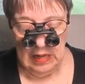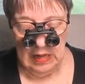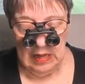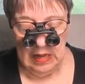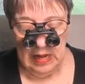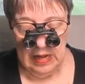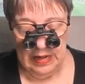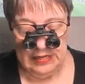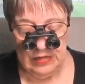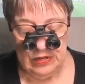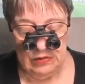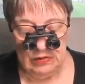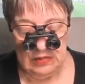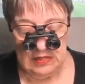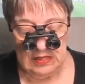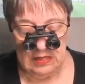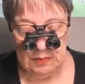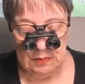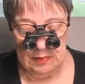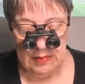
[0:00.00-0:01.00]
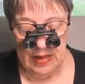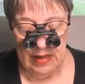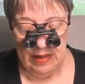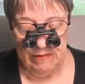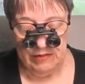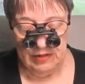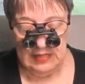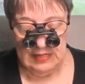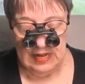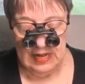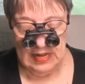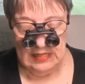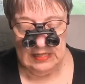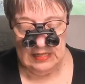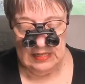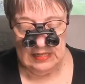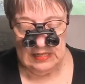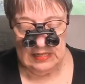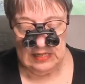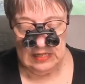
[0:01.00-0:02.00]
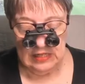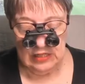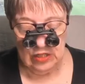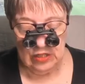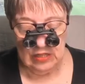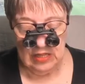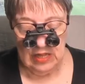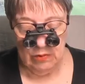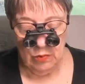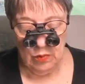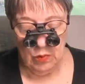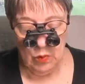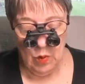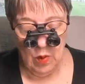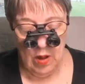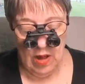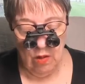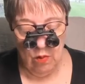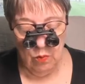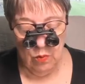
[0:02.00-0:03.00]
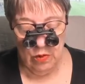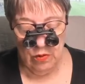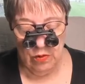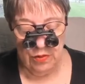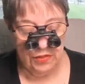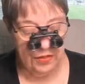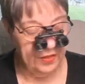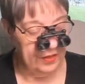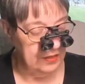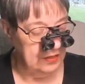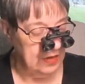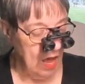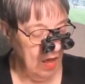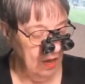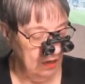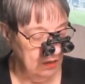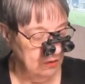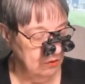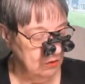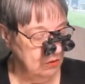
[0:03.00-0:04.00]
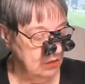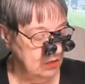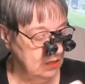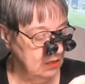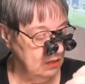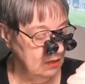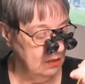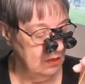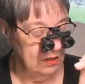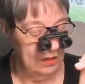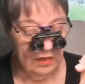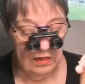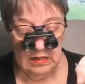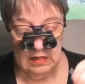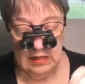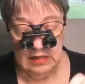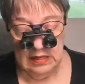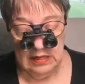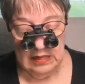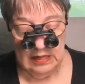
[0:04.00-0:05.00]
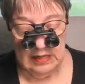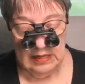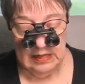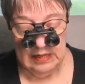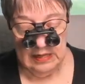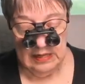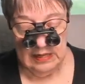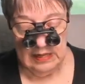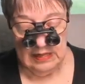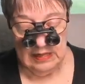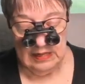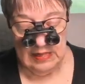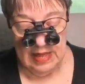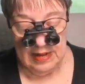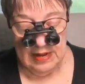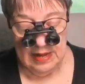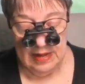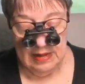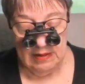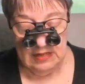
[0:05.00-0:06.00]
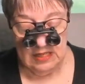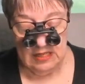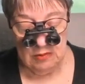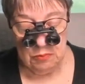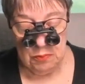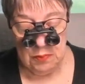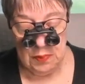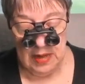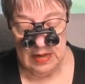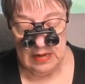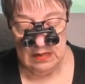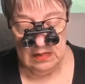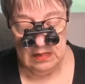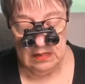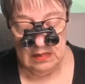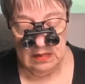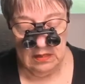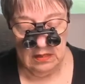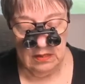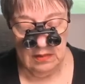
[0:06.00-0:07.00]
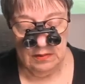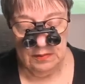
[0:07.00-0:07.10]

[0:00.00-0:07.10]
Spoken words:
I use them every day to stitch. They were well worth the dollars that I spent